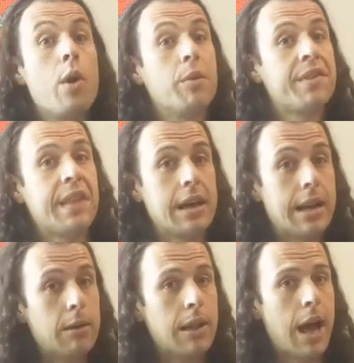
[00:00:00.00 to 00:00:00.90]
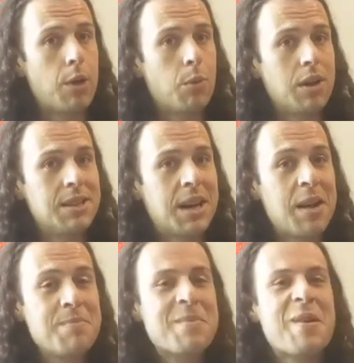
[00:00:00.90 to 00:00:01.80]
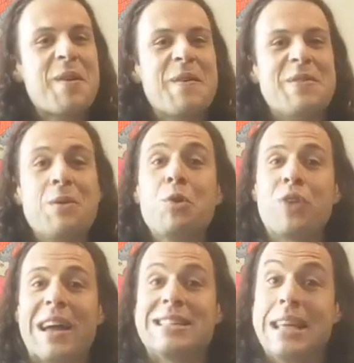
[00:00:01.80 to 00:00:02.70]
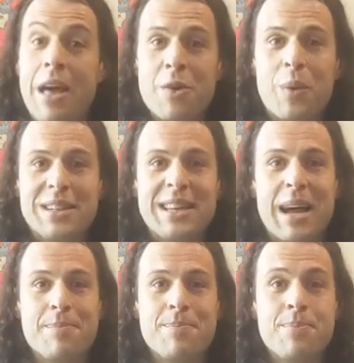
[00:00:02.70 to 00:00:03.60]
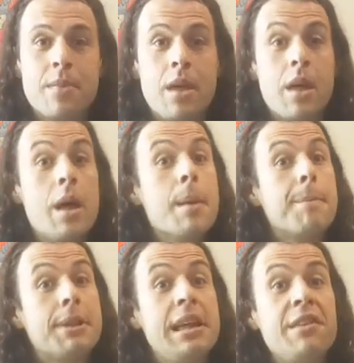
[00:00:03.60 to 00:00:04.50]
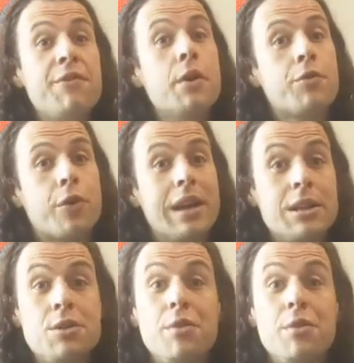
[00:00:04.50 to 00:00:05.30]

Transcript: We will say it out loud one time, then we'll try it together one time. Please feel free